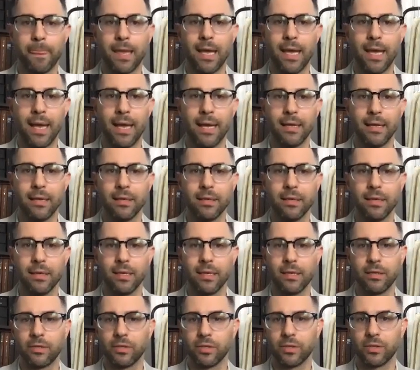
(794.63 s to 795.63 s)
And
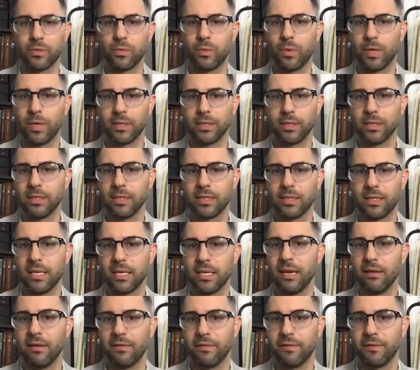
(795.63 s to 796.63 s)
it just wasn't
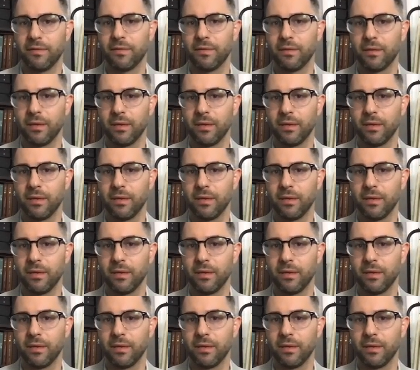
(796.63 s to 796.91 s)
safe